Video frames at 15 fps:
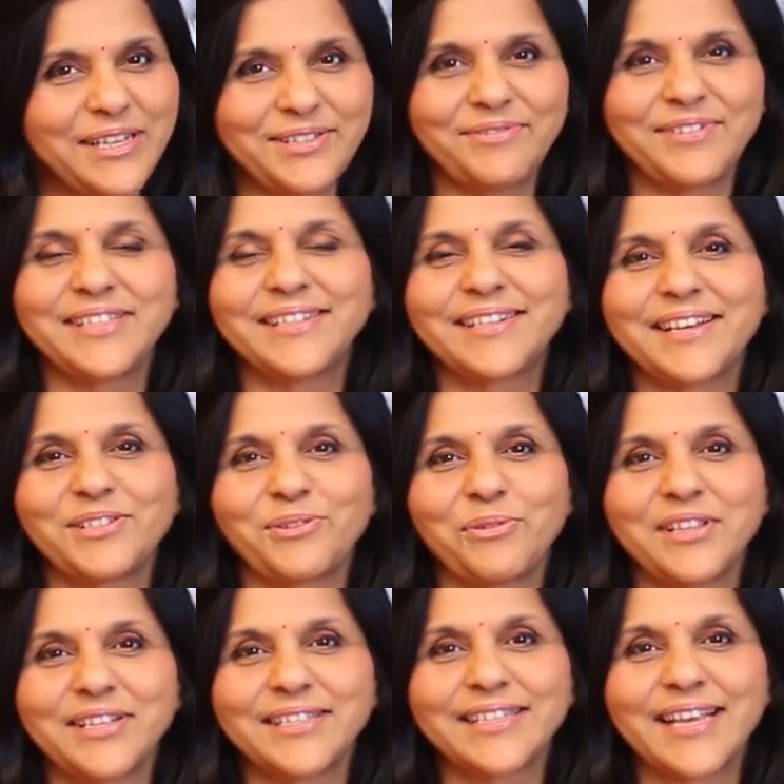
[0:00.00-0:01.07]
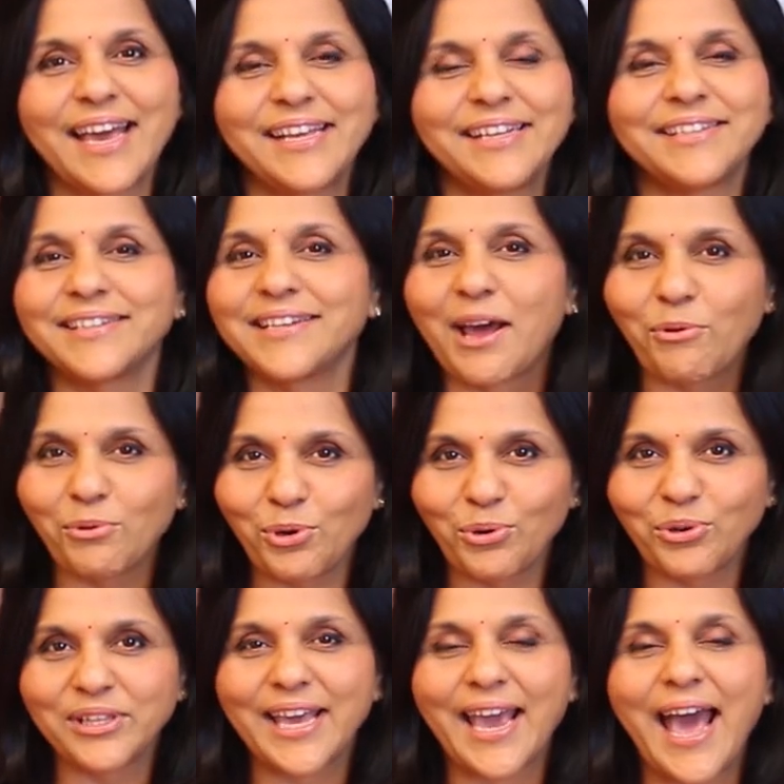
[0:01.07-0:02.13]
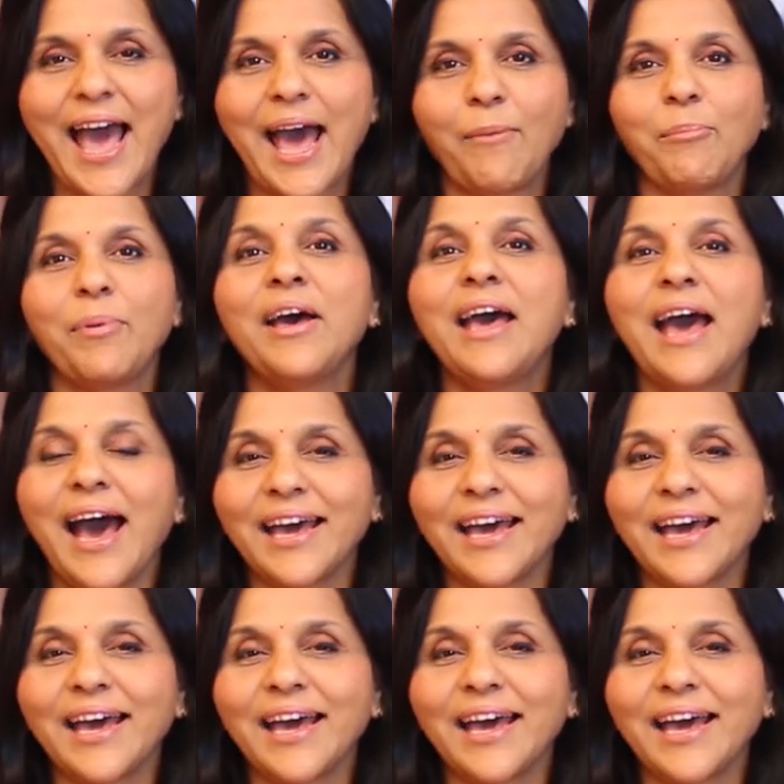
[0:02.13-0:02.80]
Please visit us on the site, download the app,